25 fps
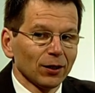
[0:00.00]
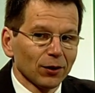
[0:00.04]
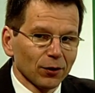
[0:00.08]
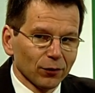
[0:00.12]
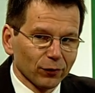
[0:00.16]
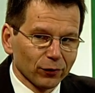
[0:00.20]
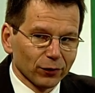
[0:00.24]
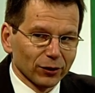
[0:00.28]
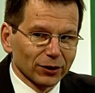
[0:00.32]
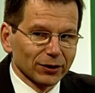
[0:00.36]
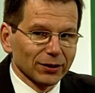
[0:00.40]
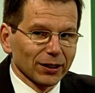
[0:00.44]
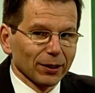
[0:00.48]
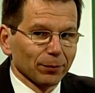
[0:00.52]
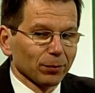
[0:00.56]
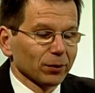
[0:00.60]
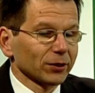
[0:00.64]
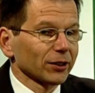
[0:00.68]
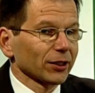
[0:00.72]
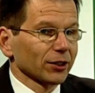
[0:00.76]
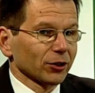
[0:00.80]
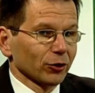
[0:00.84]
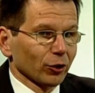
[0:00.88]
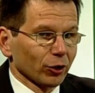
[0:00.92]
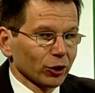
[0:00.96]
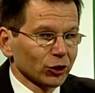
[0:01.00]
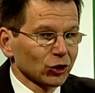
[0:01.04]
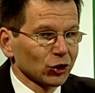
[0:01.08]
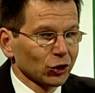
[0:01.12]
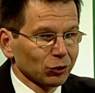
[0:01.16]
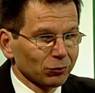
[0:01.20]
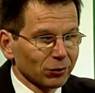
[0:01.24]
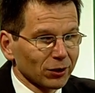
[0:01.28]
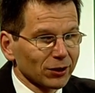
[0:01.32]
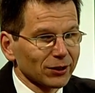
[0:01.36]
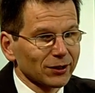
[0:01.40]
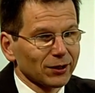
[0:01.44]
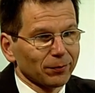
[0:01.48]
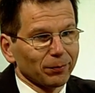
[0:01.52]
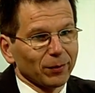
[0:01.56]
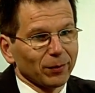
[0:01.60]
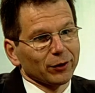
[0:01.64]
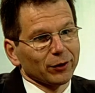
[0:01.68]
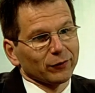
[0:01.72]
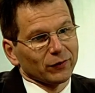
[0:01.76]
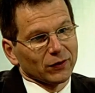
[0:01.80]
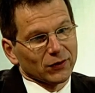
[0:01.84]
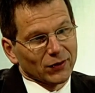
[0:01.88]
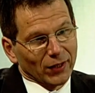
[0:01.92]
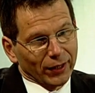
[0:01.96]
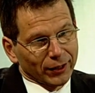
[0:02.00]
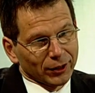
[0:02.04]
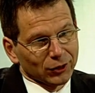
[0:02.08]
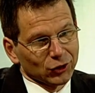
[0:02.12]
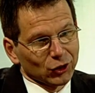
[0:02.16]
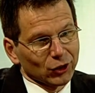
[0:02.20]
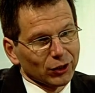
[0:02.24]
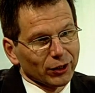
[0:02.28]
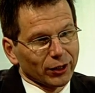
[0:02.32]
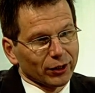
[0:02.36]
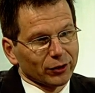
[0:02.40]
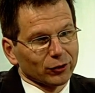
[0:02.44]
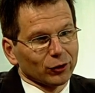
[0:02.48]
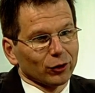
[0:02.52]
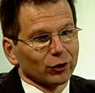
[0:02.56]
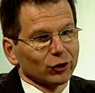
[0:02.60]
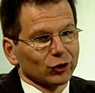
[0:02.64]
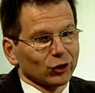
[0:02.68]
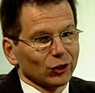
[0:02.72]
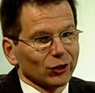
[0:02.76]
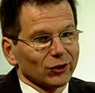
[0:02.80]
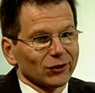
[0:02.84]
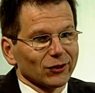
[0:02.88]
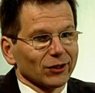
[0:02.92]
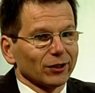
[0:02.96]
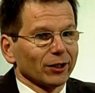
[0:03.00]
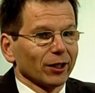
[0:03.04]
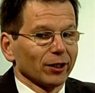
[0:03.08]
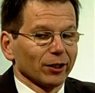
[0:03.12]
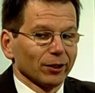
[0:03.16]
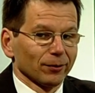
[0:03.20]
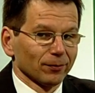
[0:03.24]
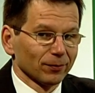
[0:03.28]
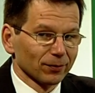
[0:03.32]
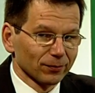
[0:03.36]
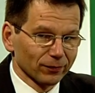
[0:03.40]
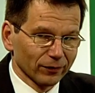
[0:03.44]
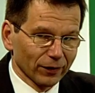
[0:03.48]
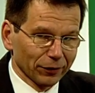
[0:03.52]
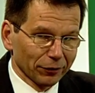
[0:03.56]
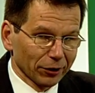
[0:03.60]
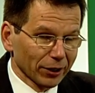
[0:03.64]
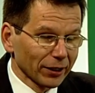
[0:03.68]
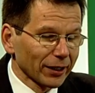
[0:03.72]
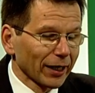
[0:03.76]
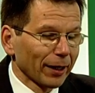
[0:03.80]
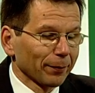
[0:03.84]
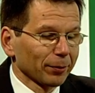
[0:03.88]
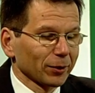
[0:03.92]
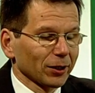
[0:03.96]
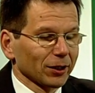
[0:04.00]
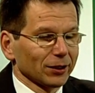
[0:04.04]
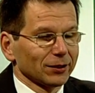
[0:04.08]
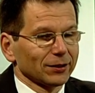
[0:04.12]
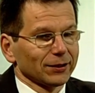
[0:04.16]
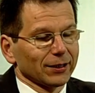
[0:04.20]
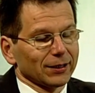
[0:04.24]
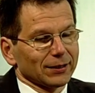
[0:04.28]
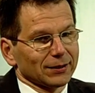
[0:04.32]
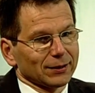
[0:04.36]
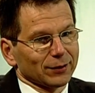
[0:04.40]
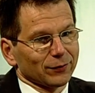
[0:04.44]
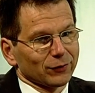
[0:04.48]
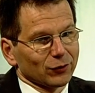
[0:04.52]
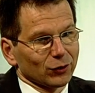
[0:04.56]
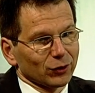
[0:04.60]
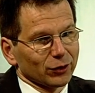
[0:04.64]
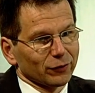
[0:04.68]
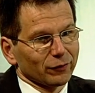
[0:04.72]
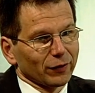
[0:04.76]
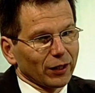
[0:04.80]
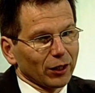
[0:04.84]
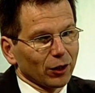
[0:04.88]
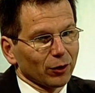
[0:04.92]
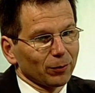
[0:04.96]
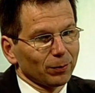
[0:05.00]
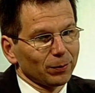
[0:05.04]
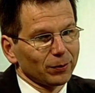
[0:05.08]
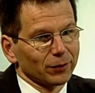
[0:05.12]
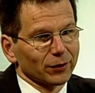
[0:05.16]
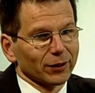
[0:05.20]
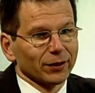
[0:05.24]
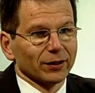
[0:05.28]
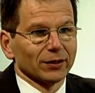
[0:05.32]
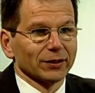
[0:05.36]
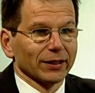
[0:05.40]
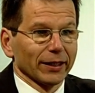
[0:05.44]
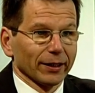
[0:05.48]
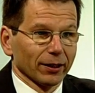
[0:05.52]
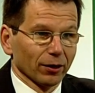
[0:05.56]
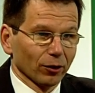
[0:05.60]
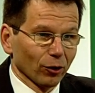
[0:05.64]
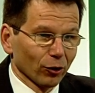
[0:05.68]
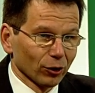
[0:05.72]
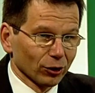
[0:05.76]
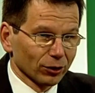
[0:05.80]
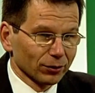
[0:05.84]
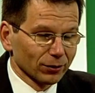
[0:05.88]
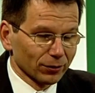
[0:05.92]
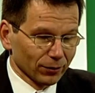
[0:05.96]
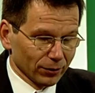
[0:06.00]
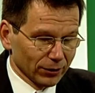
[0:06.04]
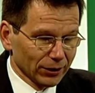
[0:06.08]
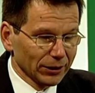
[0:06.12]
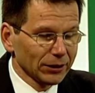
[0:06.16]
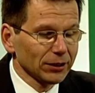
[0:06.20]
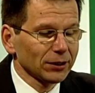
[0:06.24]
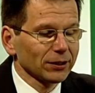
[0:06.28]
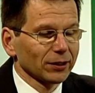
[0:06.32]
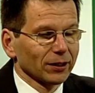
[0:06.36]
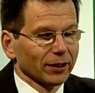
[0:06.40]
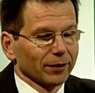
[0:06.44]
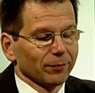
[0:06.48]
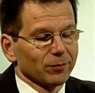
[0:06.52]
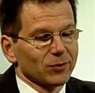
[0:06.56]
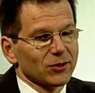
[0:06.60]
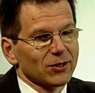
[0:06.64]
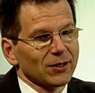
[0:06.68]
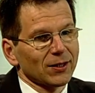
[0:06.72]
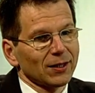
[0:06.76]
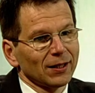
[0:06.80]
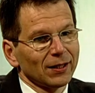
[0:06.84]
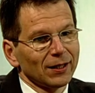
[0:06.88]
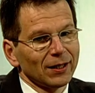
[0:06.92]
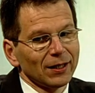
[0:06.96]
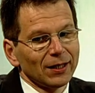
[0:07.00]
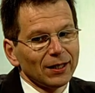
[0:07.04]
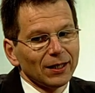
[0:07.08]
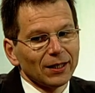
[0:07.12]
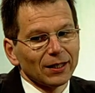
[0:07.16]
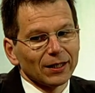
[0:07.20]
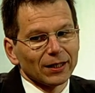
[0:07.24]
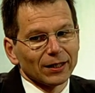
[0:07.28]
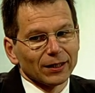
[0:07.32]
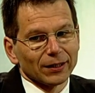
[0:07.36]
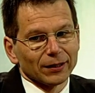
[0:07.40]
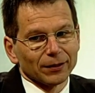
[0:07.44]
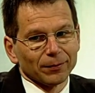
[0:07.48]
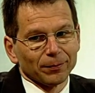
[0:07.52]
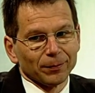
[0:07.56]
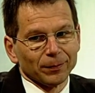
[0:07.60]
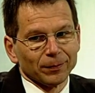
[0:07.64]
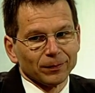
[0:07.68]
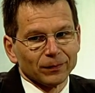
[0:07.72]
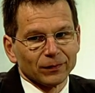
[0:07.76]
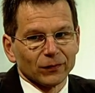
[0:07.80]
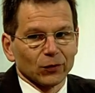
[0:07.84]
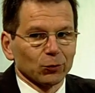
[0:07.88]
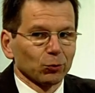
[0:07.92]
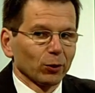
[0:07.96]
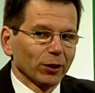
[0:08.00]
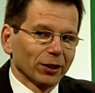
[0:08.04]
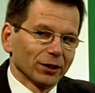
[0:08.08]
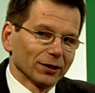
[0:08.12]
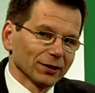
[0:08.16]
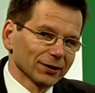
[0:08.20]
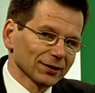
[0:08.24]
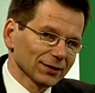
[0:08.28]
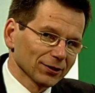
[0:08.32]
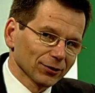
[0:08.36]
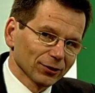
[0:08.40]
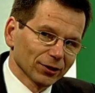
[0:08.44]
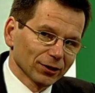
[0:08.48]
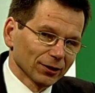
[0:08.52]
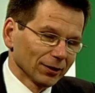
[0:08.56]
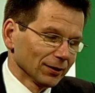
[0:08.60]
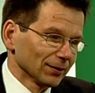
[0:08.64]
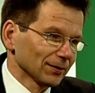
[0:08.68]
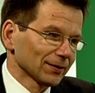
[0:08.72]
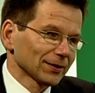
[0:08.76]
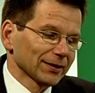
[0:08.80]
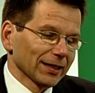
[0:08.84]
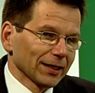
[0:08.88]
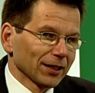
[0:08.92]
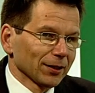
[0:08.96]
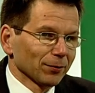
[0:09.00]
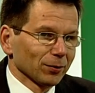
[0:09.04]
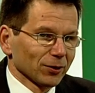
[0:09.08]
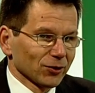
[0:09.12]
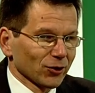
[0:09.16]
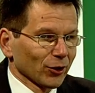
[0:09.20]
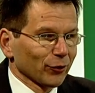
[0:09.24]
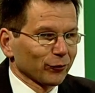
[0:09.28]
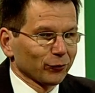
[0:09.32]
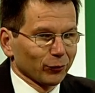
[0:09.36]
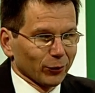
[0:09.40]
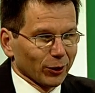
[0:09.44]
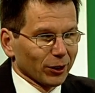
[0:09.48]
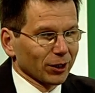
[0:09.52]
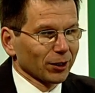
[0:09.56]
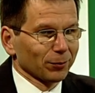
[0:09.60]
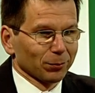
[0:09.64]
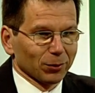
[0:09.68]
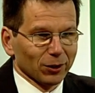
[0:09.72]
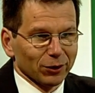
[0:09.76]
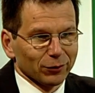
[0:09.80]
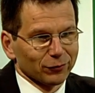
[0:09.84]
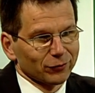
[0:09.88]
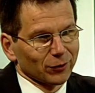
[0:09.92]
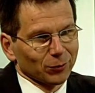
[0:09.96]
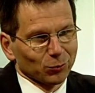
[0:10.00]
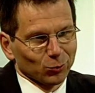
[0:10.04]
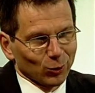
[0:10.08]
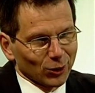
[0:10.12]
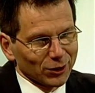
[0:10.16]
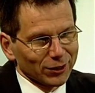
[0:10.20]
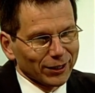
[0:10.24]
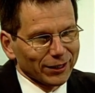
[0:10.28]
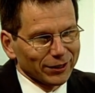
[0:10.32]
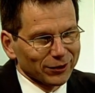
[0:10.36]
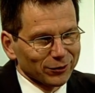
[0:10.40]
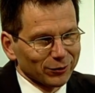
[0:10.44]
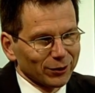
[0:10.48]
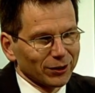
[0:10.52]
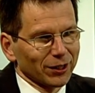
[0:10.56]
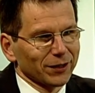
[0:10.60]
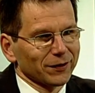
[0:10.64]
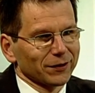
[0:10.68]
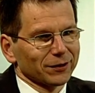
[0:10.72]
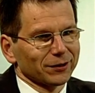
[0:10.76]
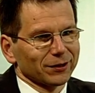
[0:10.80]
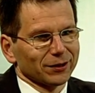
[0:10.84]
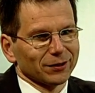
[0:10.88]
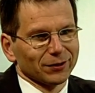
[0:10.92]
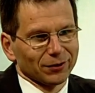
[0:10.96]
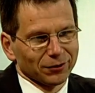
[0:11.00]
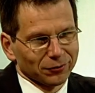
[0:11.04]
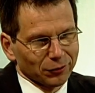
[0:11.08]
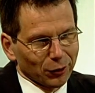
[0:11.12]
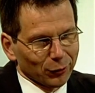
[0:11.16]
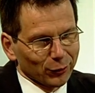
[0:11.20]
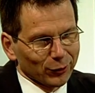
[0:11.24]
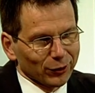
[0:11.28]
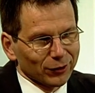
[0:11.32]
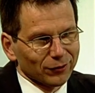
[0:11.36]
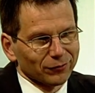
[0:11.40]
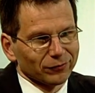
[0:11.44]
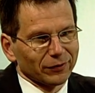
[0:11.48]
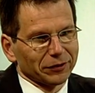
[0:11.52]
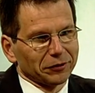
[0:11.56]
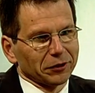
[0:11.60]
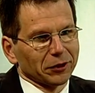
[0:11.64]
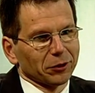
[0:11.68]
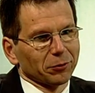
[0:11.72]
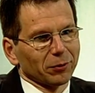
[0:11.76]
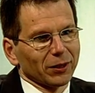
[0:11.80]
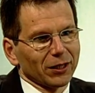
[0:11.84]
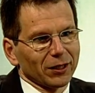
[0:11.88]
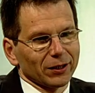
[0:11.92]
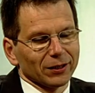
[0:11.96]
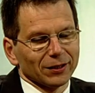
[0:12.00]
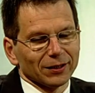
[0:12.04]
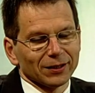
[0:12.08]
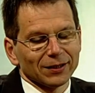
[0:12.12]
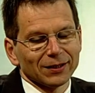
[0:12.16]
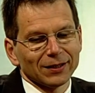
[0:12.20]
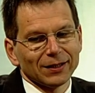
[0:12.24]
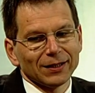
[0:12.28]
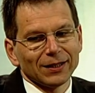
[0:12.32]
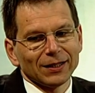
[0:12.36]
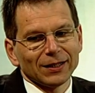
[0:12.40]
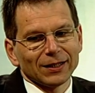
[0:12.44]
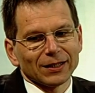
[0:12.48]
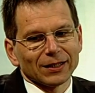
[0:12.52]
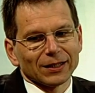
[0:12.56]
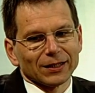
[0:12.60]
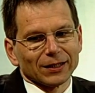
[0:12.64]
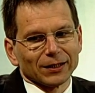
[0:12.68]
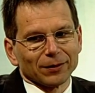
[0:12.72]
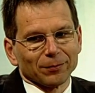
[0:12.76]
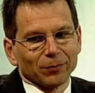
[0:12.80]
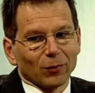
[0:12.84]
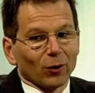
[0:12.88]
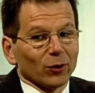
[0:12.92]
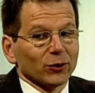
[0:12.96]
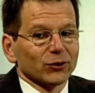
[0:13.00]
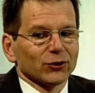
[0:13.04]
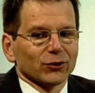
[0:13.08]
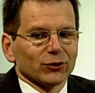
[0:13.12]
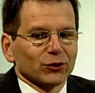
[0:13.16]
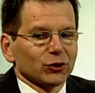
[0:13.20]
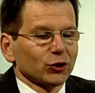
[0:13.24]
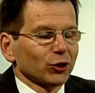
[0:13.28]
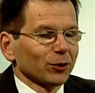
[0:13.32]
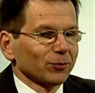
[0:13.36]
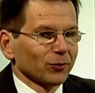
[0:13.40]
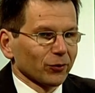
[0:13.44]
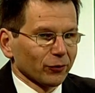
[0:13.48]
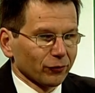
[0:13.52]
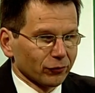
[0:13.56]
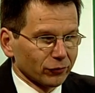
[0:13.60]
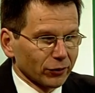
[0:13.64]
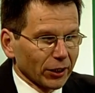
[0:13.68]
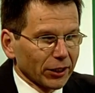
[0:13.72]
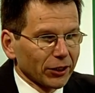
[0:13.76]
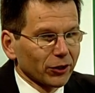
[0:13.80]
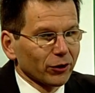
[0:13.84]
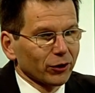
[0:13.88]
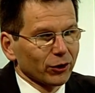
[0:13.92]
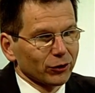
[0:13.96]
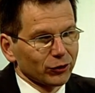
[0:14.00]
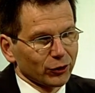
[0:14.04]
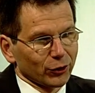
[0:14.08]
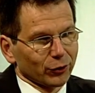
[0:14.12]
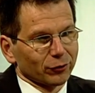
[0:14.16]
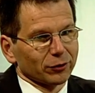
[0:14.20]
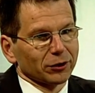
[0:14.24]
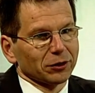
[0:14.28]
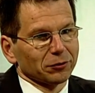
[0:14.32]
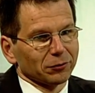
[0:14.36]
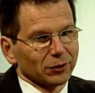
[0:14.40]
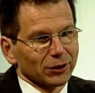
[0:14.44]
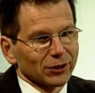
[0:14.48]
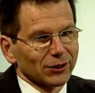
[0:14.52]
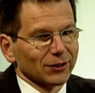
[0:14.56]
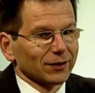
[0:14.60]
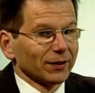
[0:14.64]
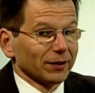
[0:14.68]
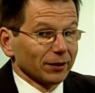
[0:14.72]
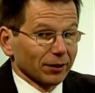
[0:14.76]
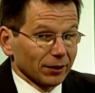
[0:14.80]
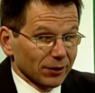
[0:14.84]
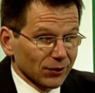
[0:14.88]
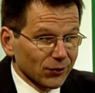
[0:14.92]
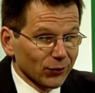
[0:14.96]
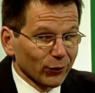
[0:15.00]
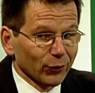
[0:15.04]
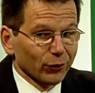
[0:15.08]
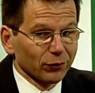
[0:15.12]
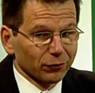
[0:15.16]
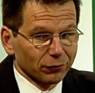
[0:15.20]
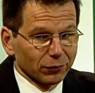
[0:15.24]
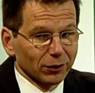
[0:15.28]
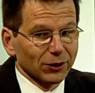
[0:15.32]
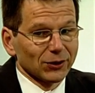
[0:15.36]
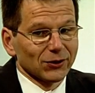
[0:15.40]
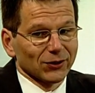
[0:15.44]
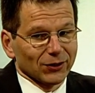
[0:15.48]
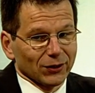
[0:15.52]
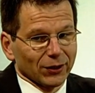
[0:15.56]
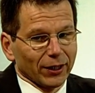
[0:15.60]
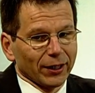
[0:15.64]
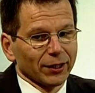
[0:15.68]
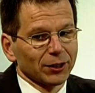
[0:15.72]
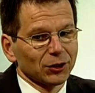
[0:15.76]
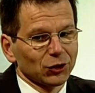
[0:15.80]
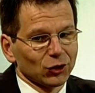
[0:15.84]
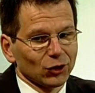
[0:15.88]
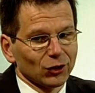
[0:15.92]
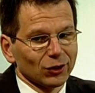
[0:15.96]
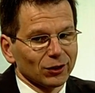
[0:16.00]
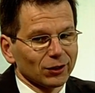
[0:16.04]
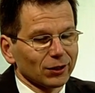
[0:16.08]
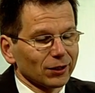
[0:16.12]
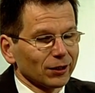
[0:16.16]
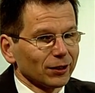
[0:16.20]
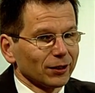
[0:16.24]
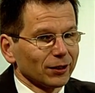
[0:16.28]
For example, technology risk. of these energy technologies are very capital intensive to develop and take long lead times. Whereas you can set up a software company from one day to another and grow it very quickly. Also in terms of regulatory risk, there are certain risks in energy.